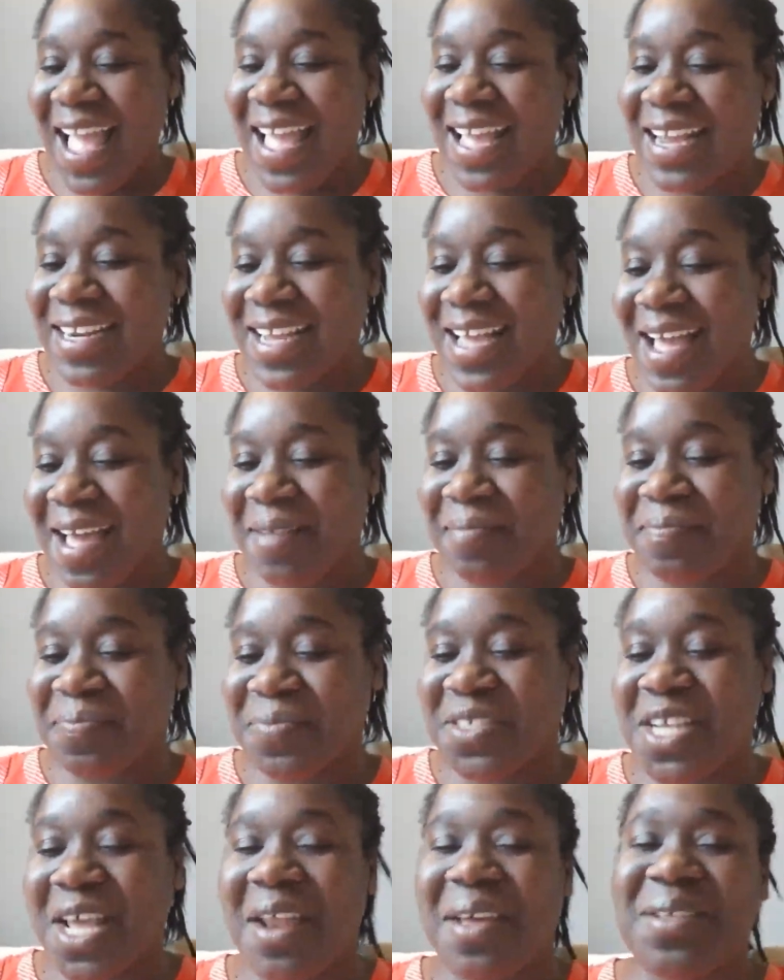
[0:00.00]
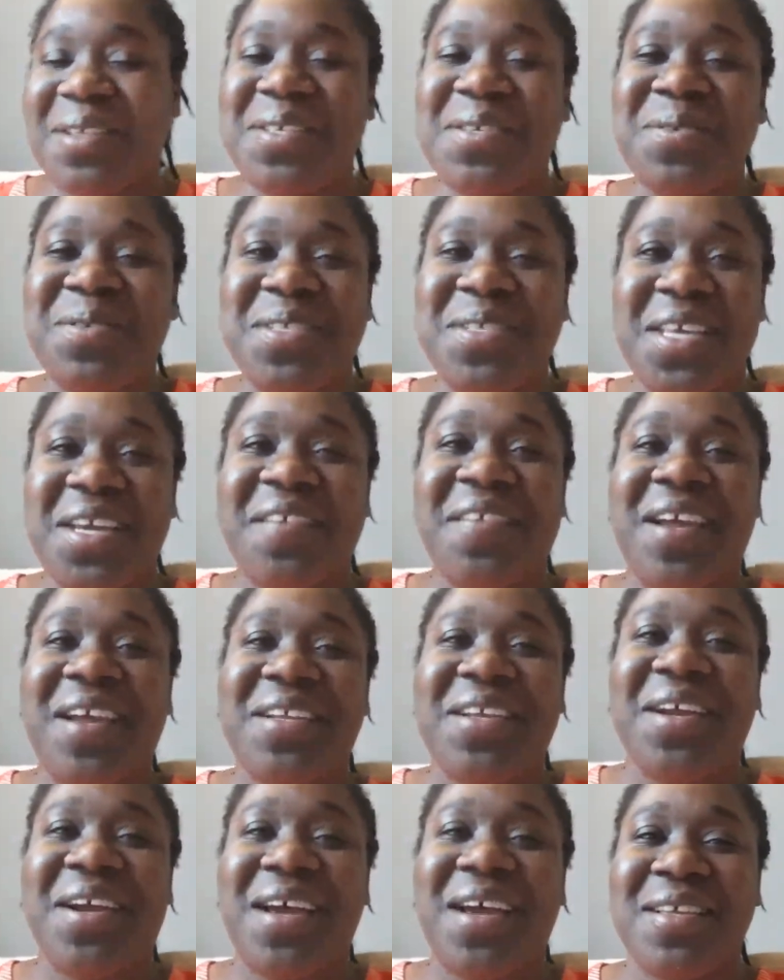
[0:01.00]
And shout out to you, Sarah,
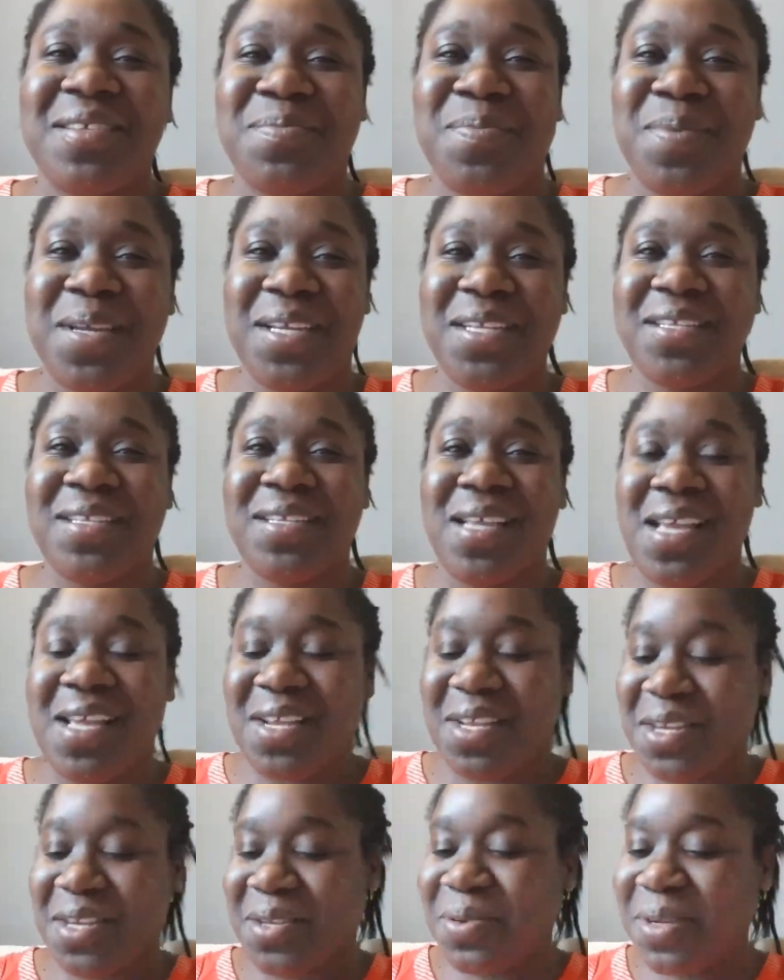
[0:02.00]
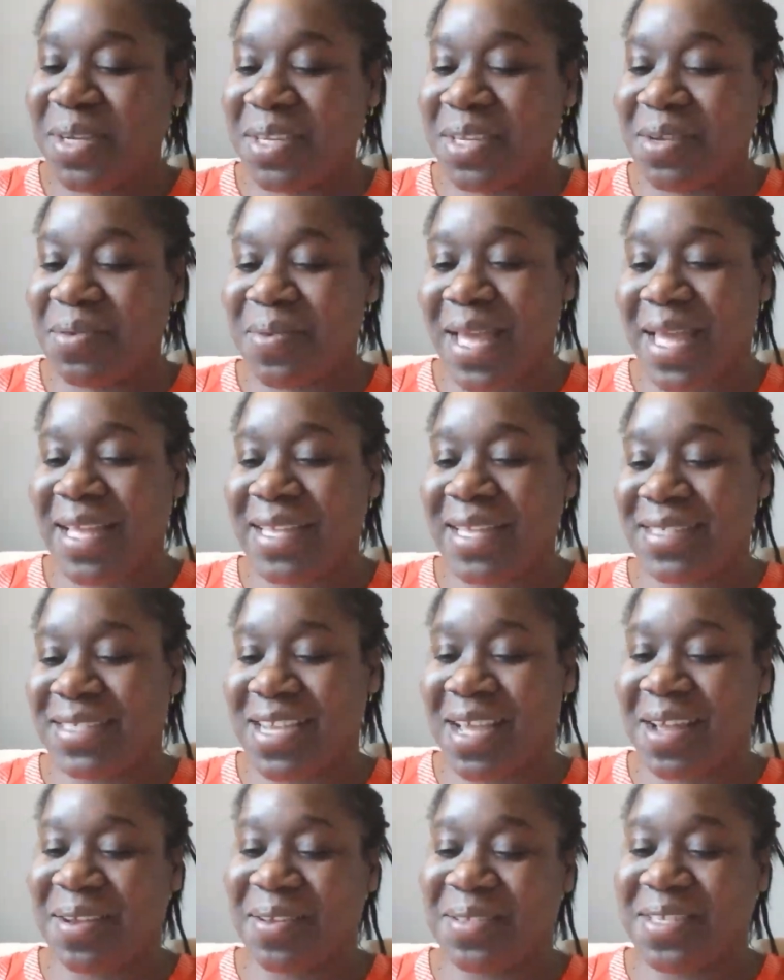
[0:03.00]
and your husband, newlyweds.
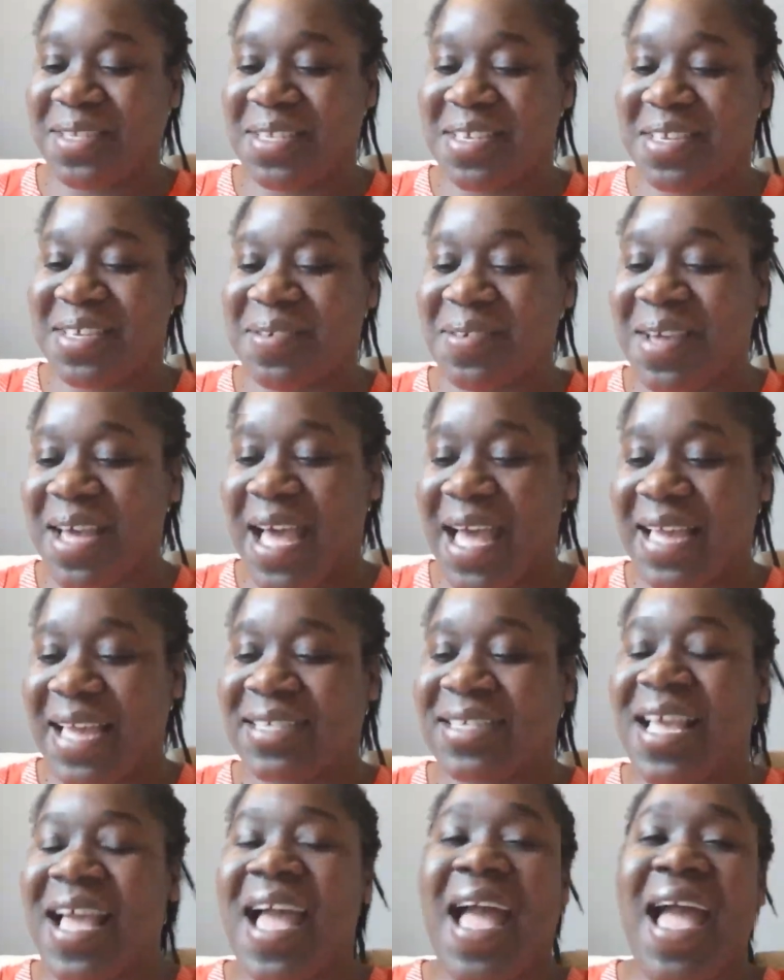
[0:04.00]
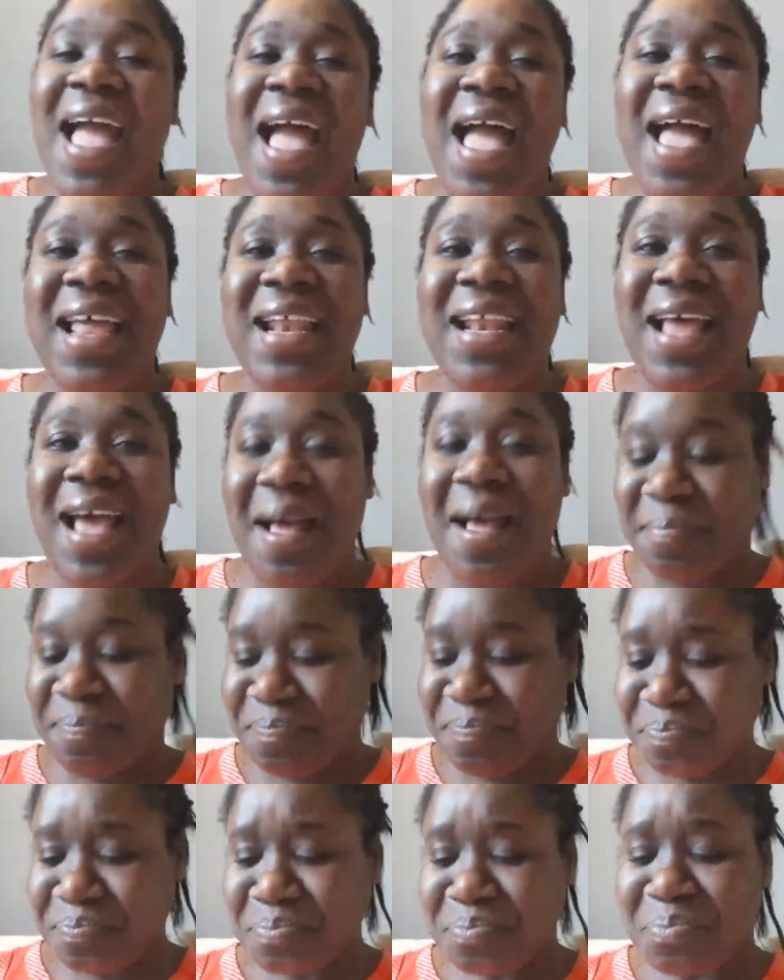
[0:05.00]
Shout out to you guys. And
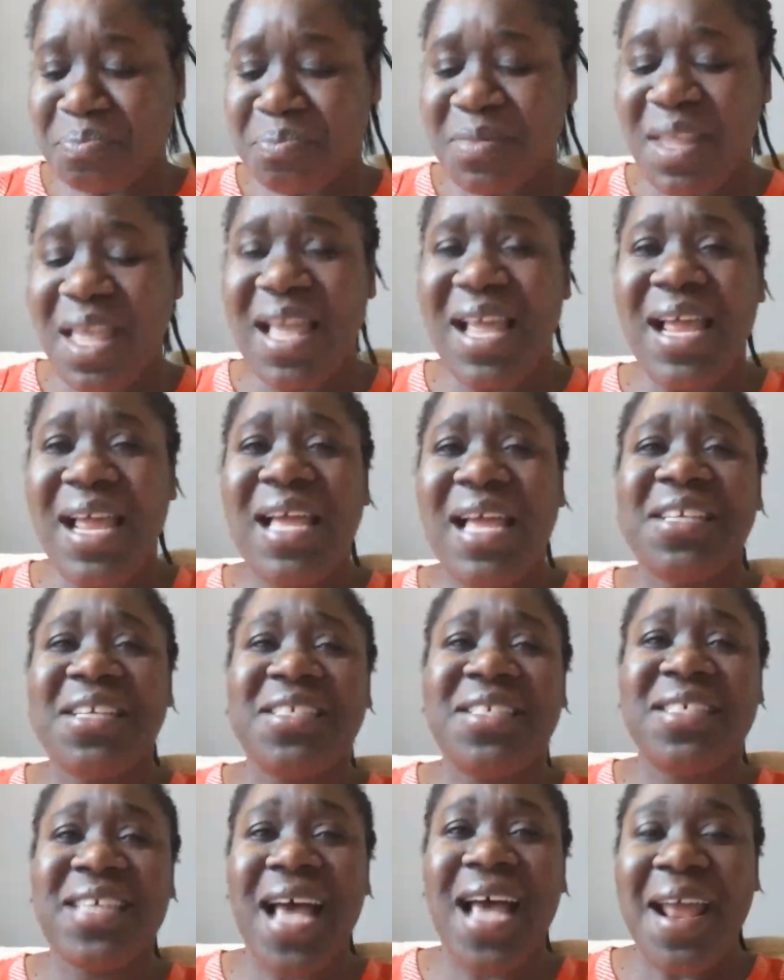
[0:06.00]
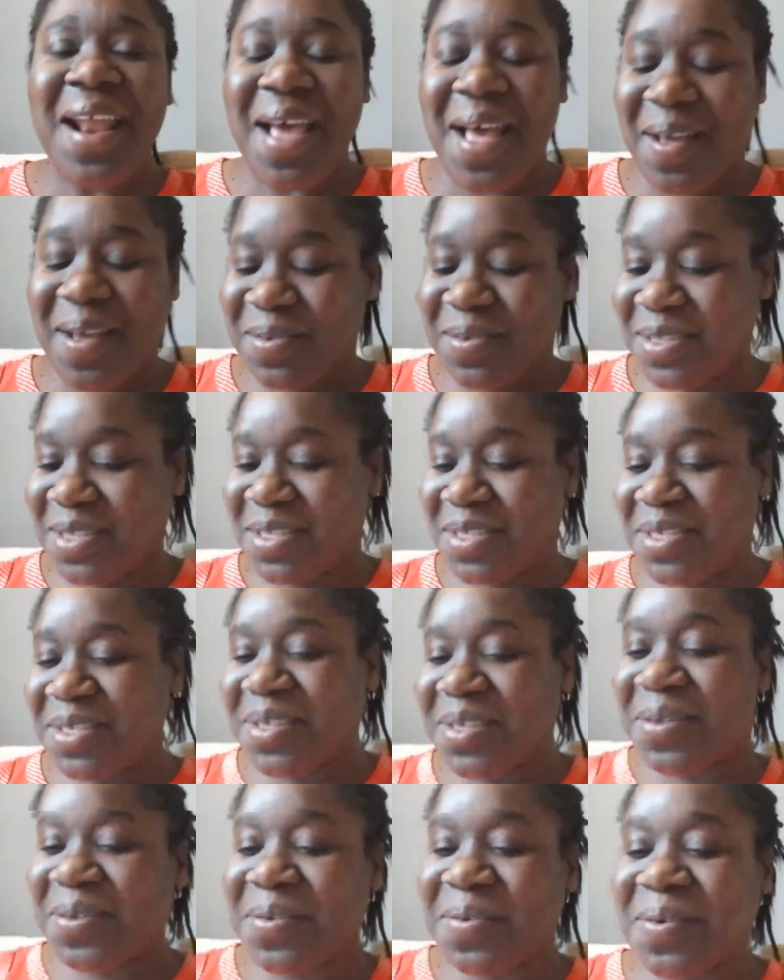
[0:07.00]
shout out
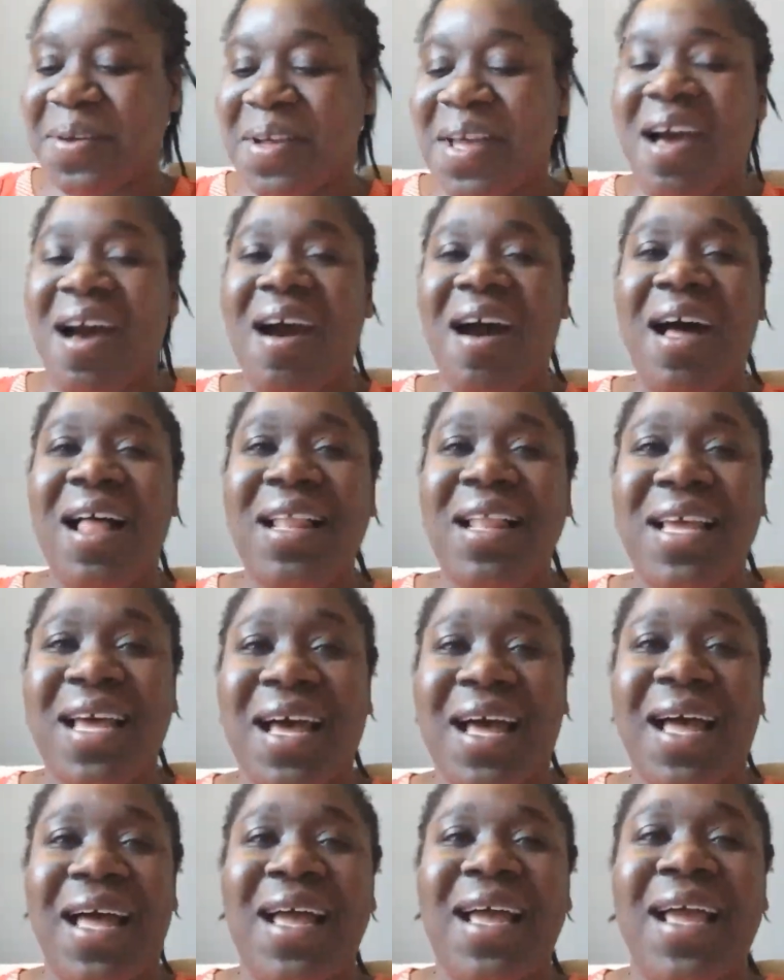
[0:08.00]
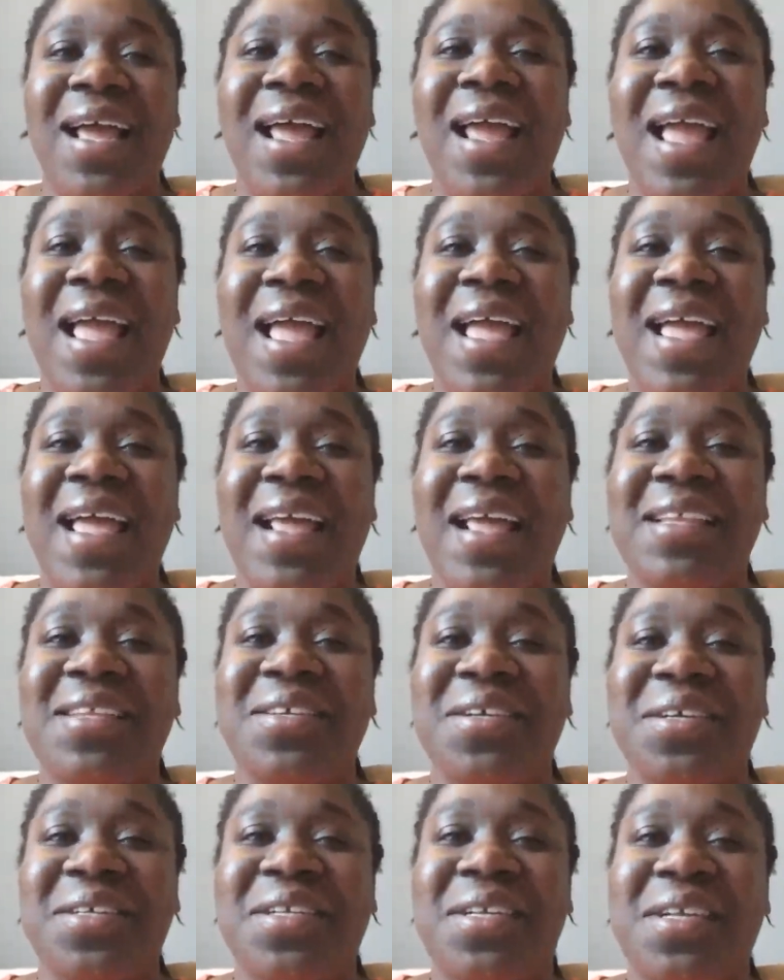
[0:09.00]
to Olga and
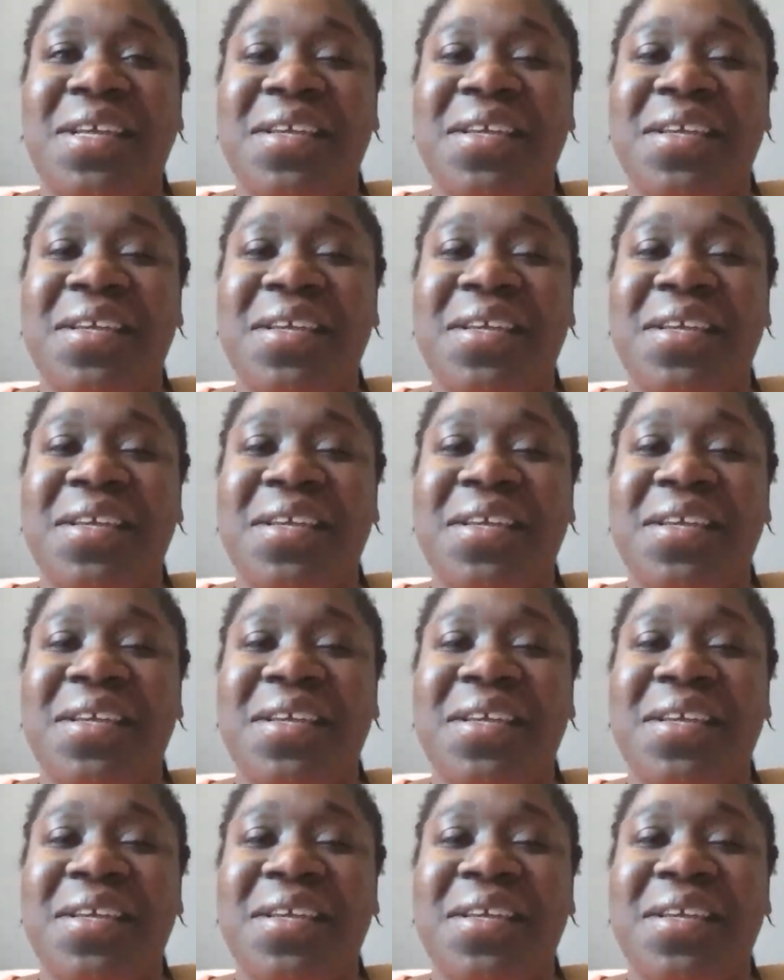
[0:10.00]
your